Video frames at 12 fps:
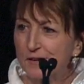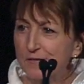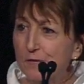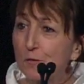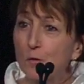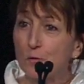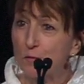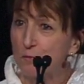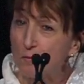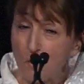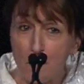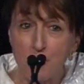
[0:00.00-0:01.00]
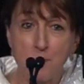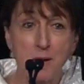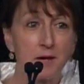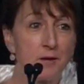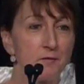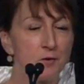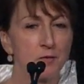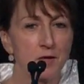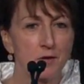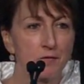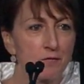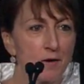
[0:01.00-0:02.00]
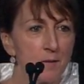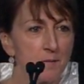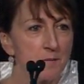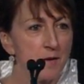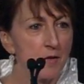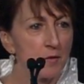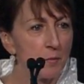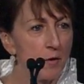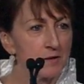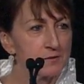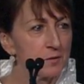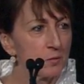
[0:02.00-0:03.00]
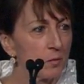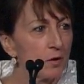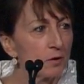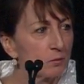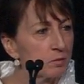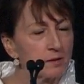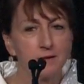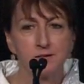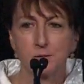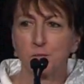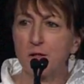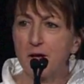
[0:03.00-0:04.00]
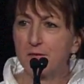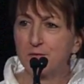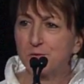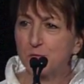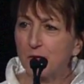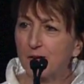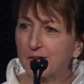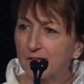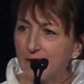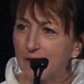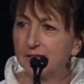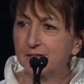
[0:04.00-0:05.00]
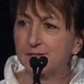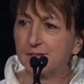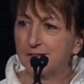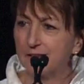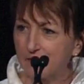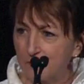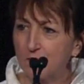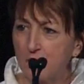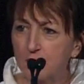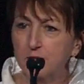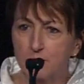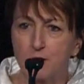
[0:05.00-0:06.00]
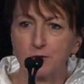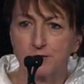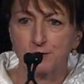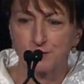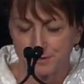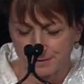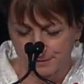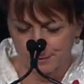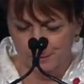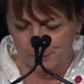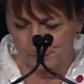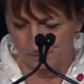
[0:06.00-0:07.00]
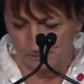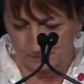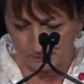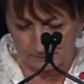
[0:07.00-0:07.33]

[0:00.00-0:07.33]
for the many of you that are from other parts of the world, please apply to our grants and get involved in our research institutes.